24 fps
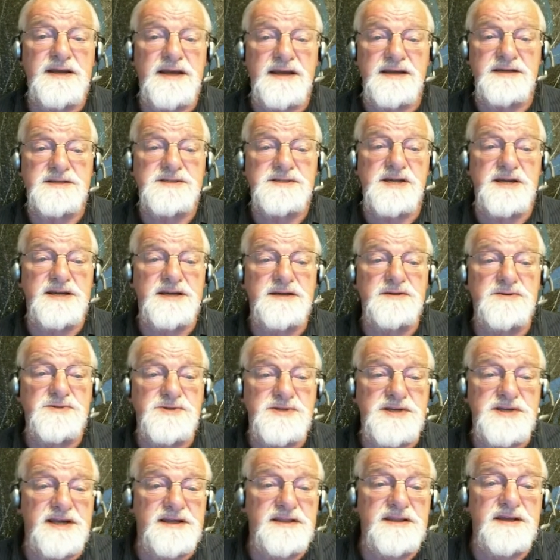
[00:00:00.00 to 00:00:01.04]
as I
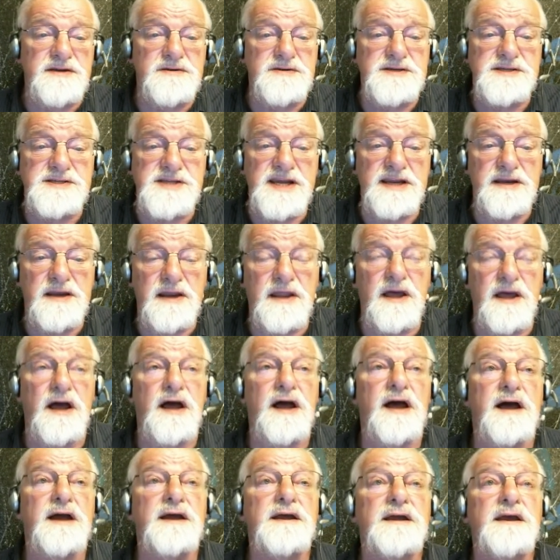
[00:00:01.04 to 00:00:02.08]
understand, there is a
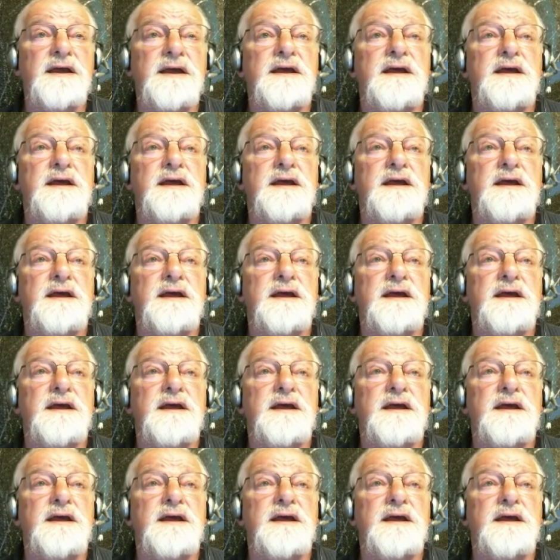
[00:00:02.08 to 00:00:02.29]
law